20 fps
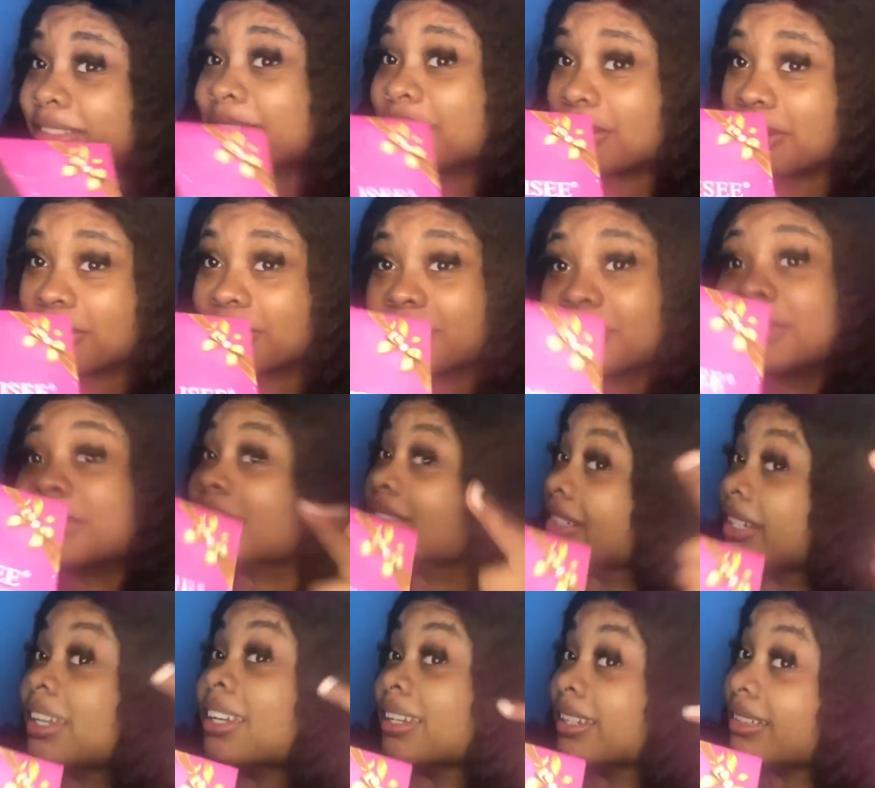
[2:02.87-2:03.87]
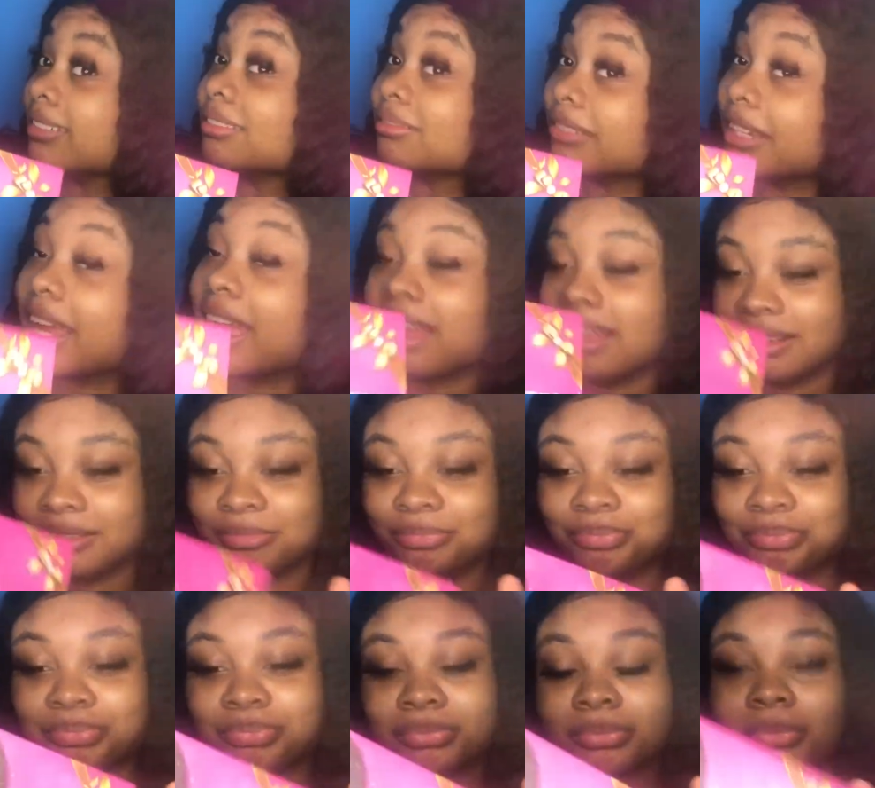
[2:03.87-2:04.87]
you know, yeah.
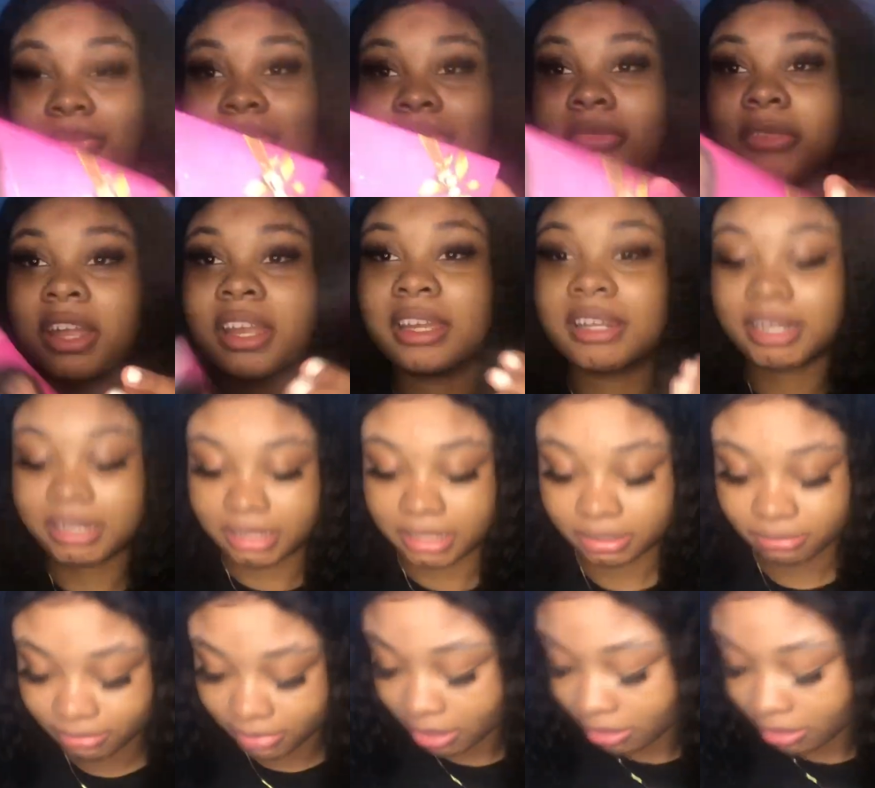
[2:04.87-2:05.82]
And then